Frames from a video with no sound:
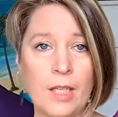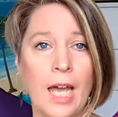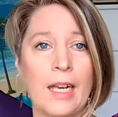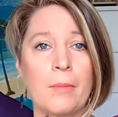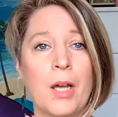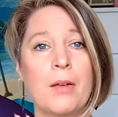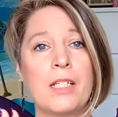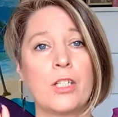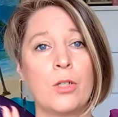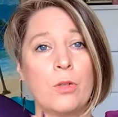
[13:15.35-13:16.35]
and I'm going
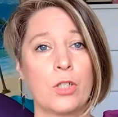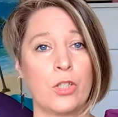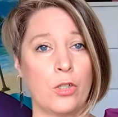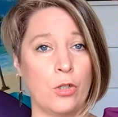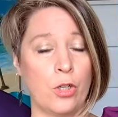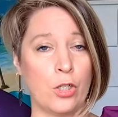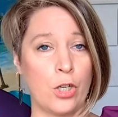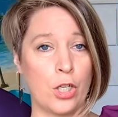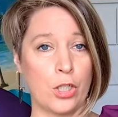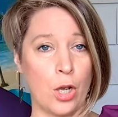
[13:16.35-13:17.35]
to do
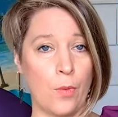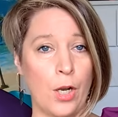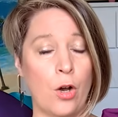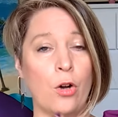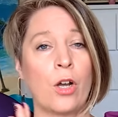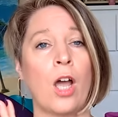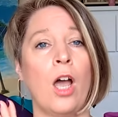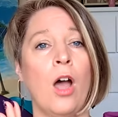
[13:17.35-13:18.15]
a sew-along